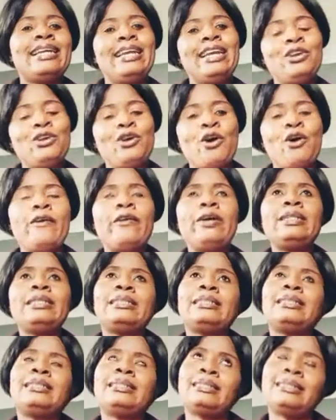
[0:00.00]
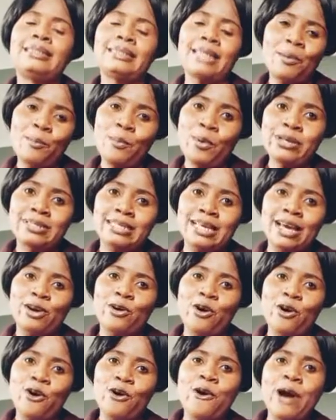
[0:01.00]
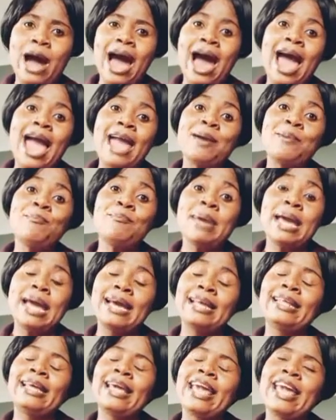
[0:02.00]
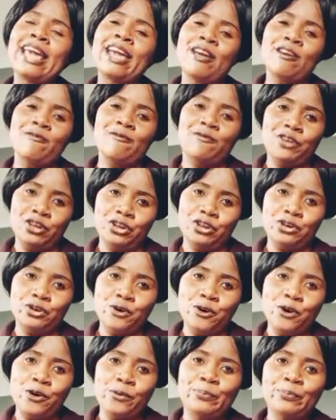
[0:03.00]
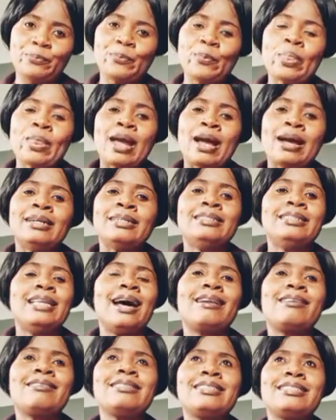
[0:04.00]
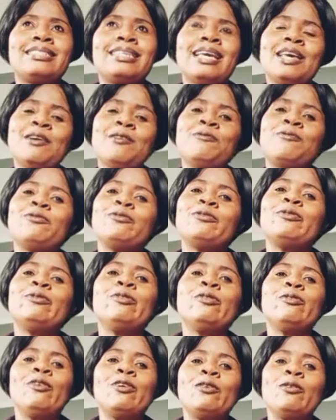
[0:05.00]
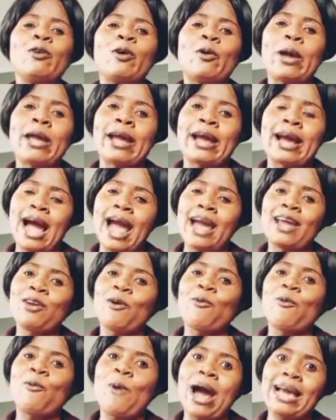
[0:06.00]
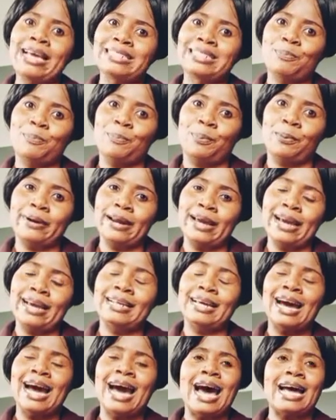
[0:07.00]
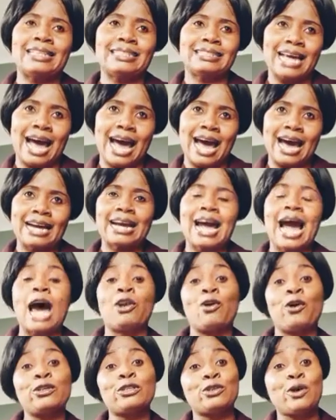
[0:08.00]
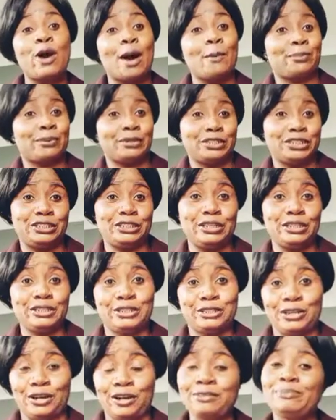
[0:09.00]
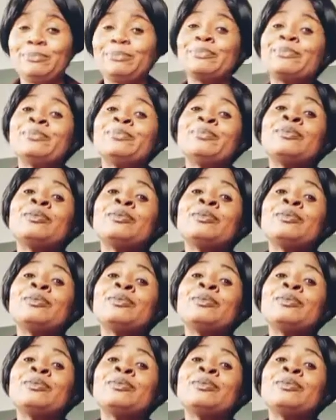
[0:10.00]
You know, 10 months ago, I made a video that received a kind of widespread attack and also appreciation.